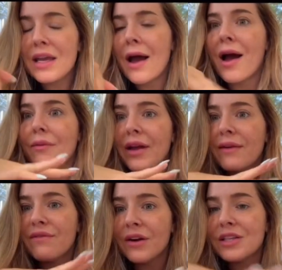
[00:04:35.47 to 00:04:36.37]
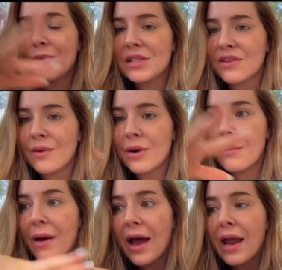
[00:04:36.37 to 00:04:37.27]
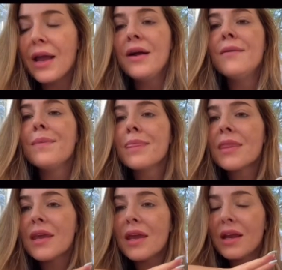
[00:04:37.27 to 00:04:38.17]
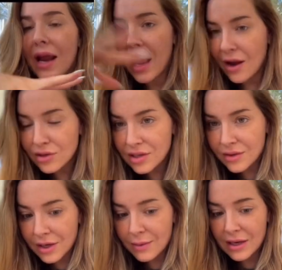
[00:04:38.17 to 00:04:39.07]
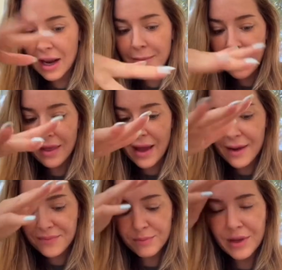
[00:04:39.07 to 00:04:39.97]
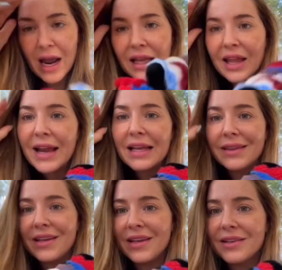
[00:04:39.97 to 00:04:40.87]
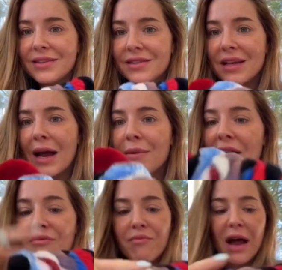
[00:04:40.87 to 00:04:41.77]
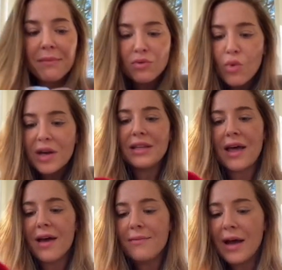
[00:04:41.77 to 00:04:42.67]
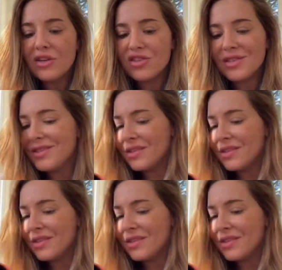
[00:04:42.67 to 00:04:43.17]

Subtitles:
I'm like very specific about what I buy and I have, you know what I mean? I buy that, but I like these. I mean, I've been wanting them. I just